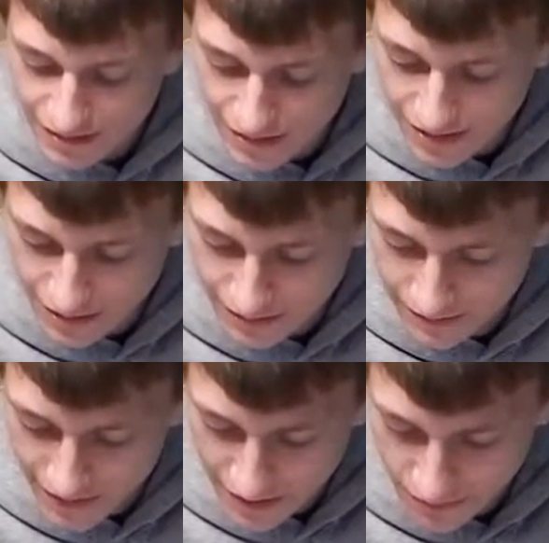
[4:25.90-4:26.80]
and
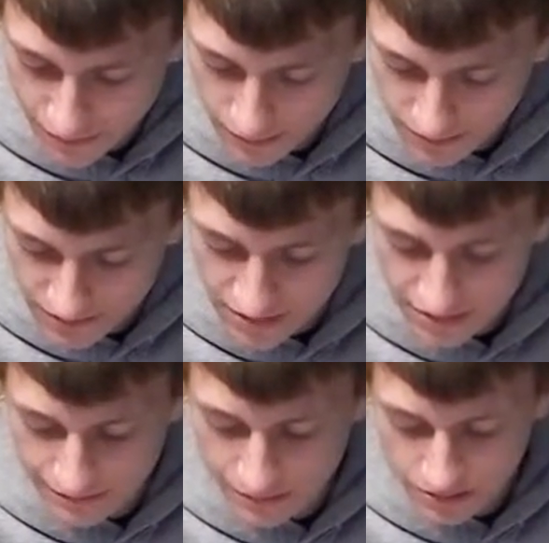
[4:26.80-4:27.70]
the outermost consists
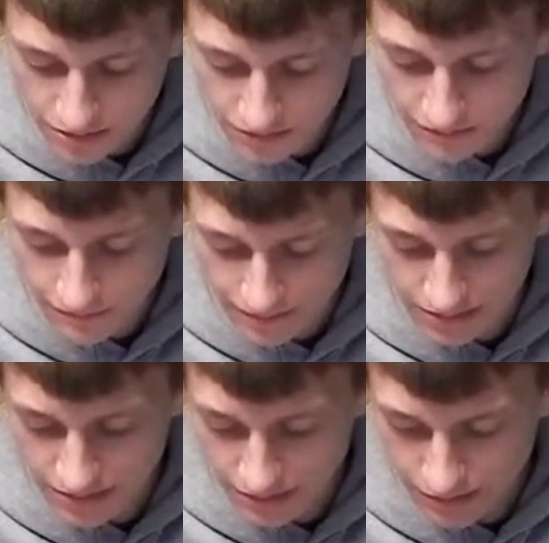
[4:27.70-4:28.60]
of motionless fixed
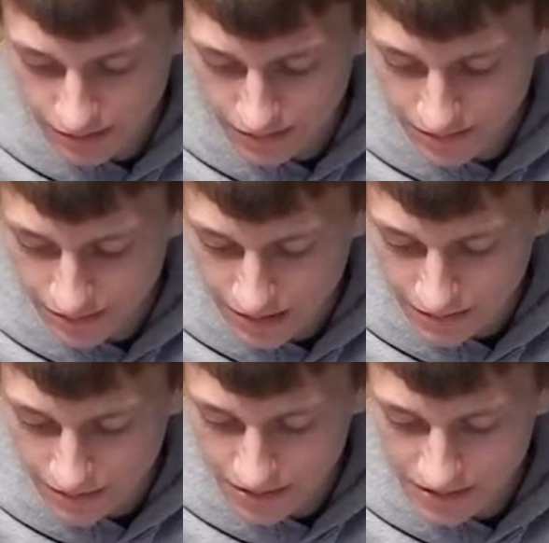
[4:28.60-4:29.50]
stars,
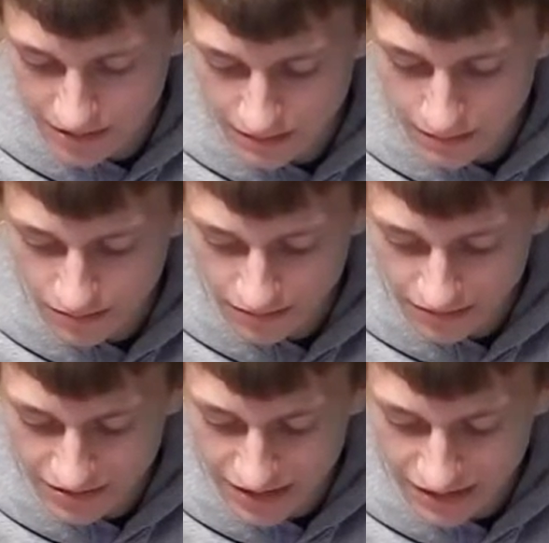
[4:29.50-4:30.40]
with the sun
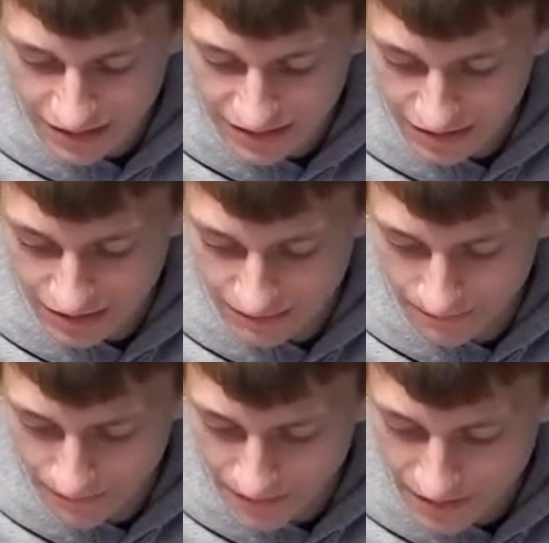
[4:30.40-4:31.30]
motionless at the center.
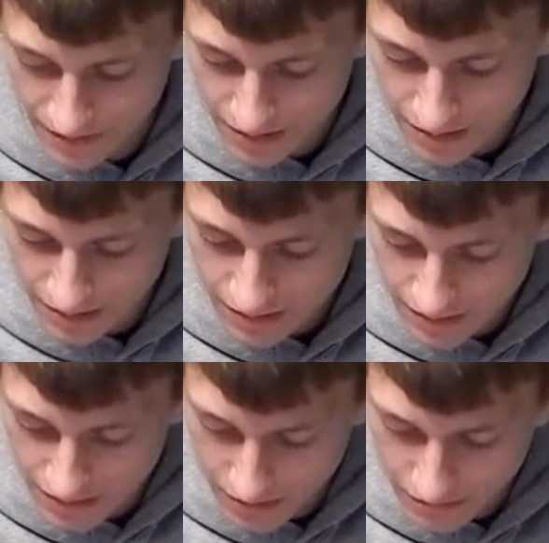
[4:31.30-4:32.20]
The
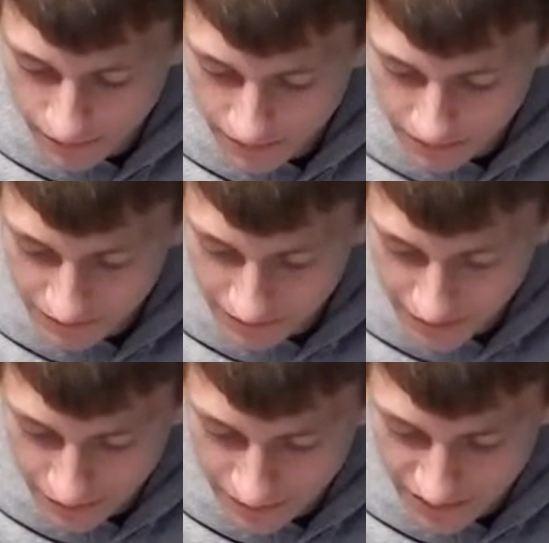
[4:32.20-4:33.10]
known planets
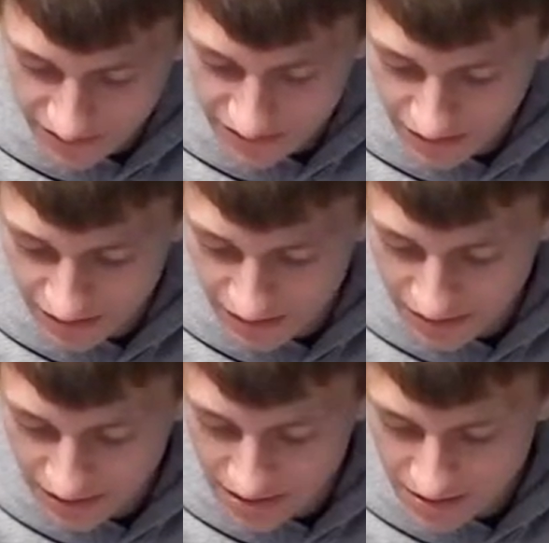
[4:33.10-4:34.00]
revolved around the sun,
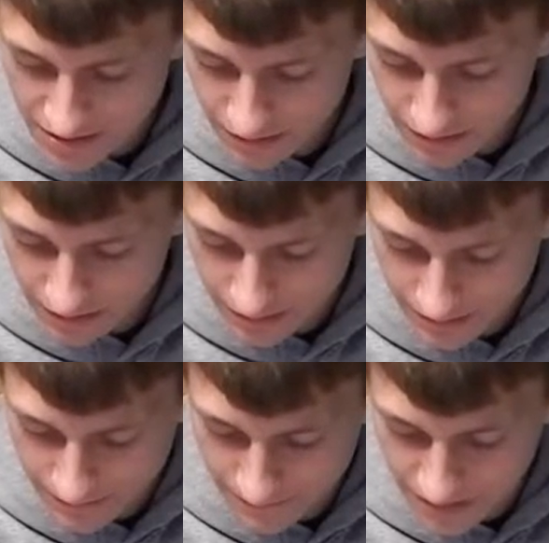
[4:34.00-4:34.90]
each
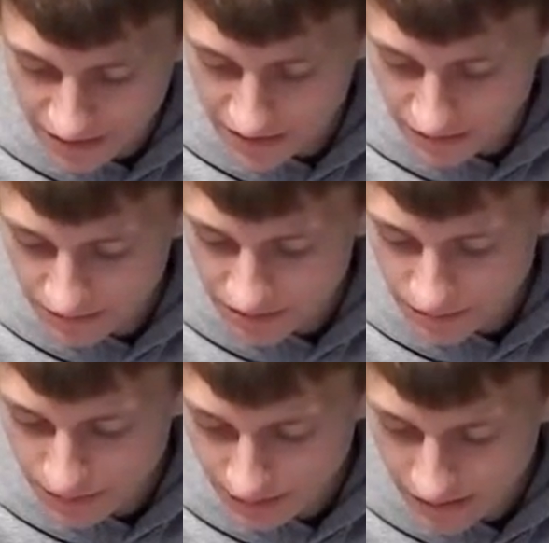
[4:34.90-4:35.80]
in its own
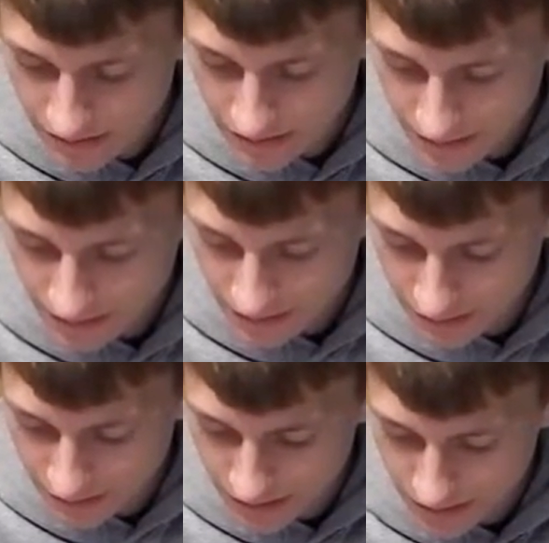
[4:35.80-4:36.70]
sphere, in
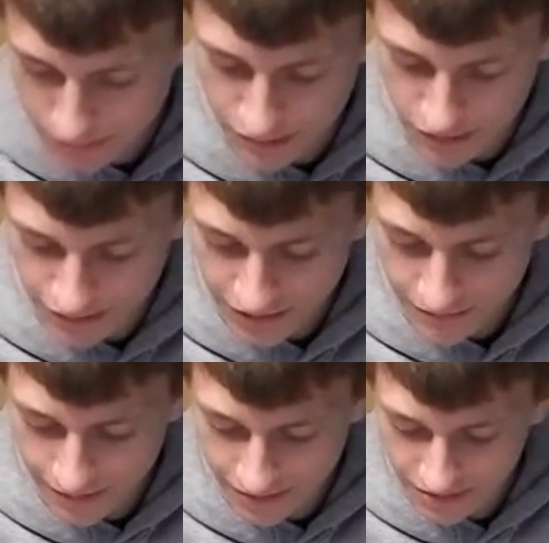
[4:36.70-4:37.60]
order: Mercury,
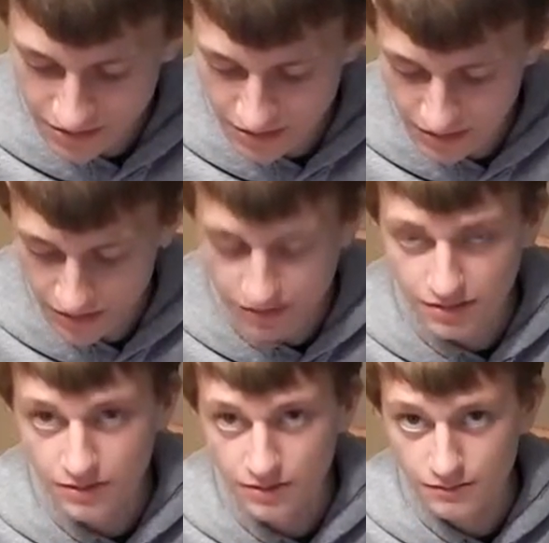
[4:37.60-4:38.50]
Venus, Earth,
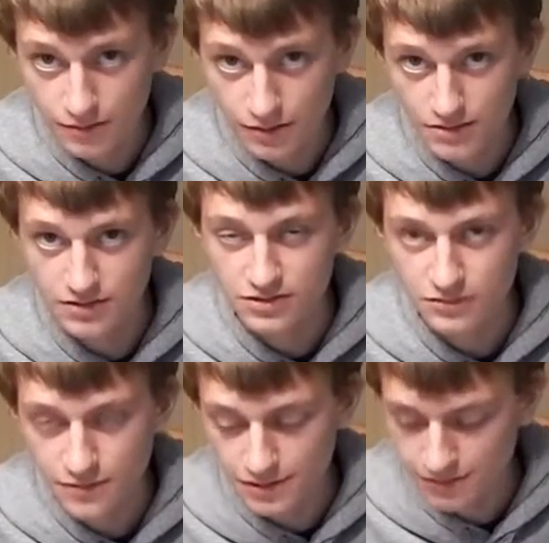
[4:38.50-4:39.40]
Mars, and
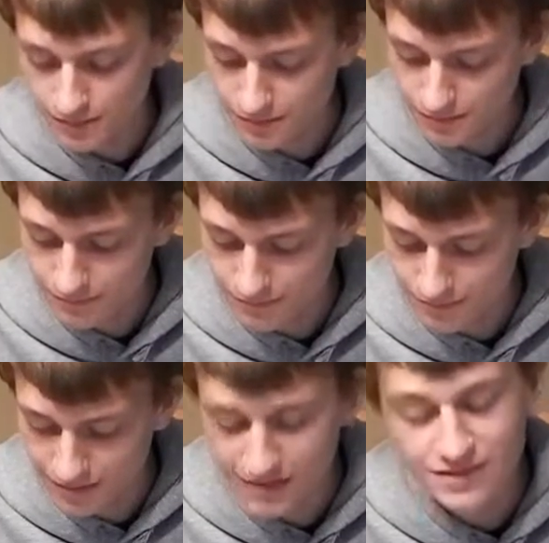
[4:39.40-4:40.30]
Jupiter,
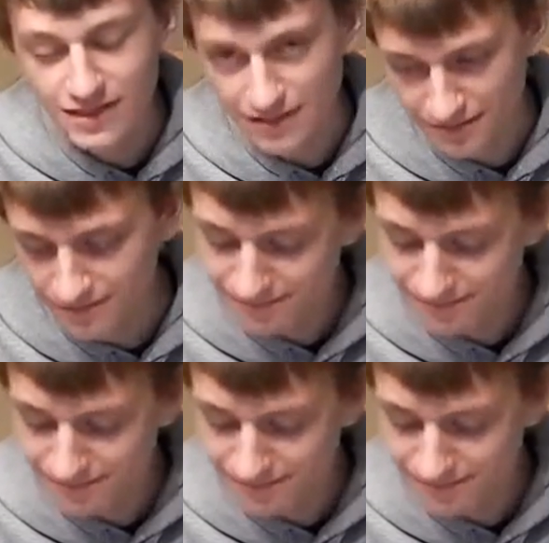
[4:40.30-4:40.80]
and Saturn.